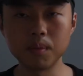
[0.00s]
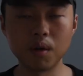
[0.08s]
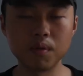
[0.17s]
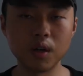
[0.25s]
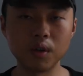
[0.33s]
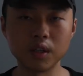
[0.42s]

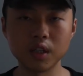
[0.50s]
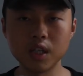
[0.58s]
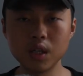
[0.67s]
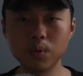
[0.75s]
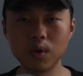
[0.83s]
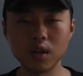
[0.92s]
Overall, the
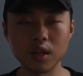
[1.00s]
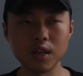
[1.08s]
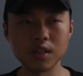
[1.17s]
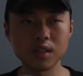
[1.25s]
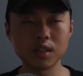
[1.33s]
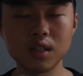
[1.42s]
keyword
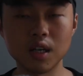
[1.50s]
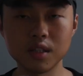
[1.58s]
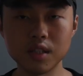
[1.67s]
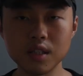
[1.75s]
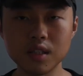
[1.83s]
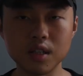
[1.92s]
is
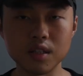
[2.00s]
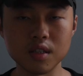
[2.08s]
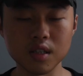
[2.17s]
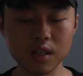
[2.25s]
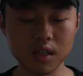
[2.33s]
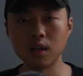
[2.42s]

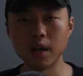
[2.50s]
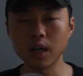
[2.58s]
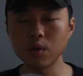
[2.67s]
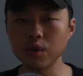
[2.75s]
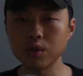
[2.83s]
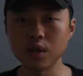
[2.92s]
consistency.
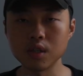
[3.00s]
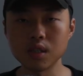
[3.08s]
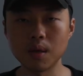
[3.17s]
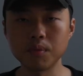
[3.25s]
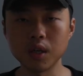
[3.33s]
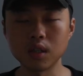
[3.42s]
Language is
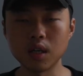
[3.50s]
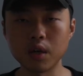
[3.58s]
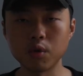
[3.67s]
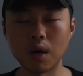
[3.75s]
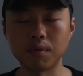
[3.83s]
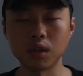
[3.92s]
something that
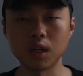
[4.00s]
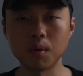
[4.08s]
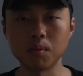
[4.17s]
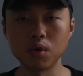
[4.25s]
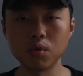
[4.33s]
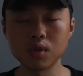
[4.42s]
you have to keep
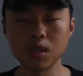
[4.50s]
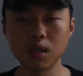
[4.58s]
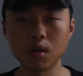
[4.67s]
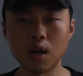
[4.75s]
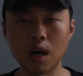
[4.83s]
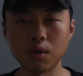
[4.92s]

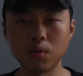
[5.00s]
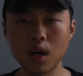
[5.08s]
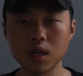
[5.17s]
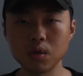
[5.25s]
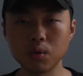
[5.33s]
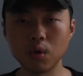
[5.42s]
using,
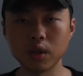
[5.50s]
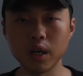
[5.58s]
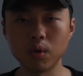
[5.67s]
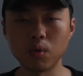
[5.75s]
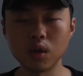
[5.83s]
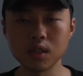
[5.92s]
otherwise you will
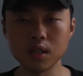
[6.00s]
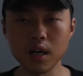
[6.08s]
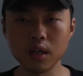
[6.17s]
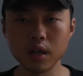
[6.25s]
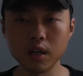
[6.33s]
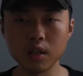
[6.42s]
get worse
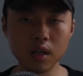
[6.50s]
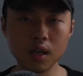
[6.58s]
at it.